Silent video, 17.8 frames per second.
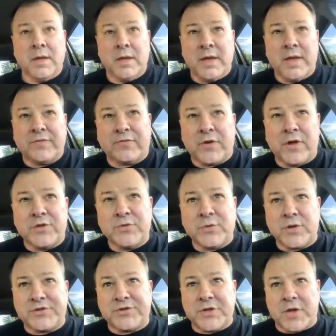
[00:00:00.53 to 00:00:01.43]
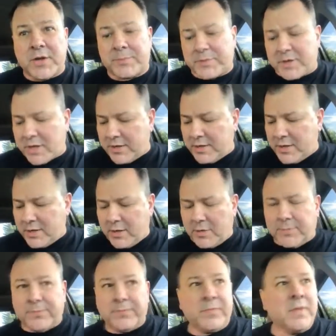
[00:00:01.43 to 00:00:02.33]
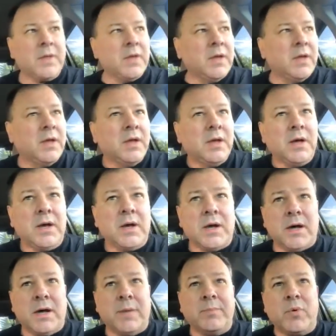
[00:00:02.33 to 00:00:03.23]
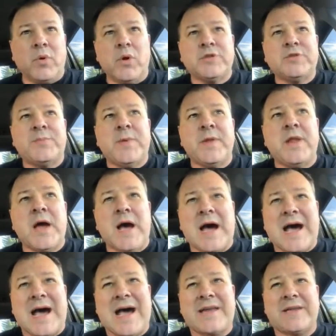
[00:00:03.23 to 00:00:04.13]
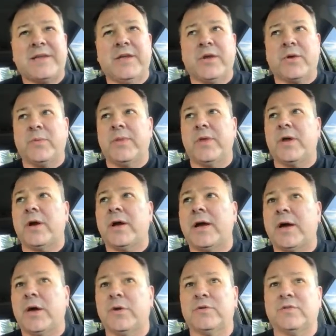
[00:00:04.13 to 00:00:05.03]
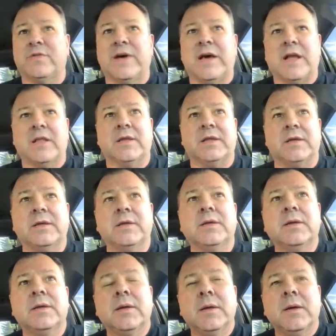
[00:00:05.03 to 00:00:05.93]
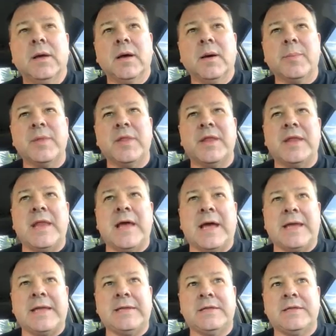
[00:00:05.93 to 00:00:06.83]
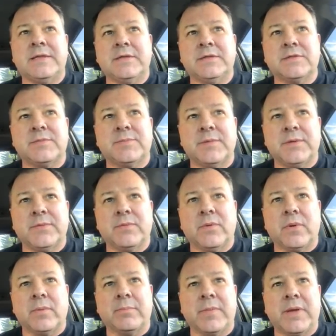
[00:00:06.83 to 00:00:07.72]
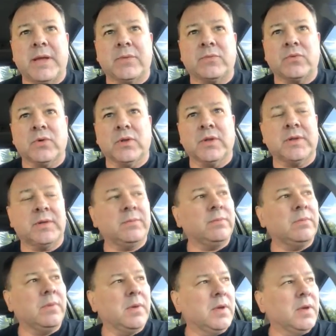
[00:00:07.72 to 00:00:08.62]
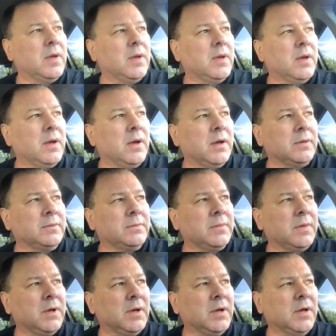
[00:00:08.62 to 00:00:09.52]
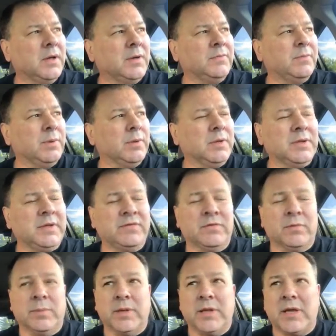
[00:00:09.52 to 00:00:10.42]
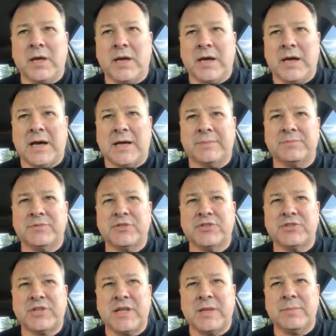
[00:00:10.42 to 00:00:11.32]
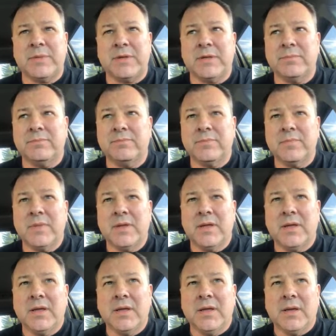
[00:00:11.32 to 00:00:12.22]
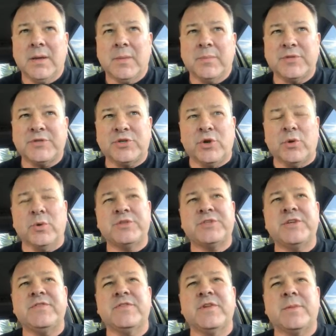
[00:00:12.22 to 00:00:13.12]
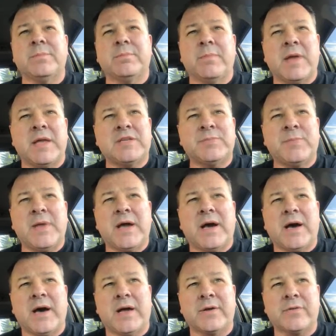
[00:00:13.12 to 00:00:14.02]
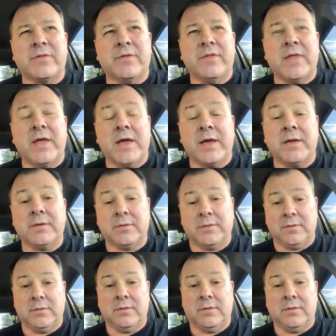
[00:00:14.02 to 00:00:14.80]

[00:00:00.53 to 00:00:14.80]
Hey friends, what's up? Ken here. Boy, it's been hot here in the Ohio Valley, up in the 90s. Been, man, really unbelievably hot, steamy. But you know what's even makes me hotter than that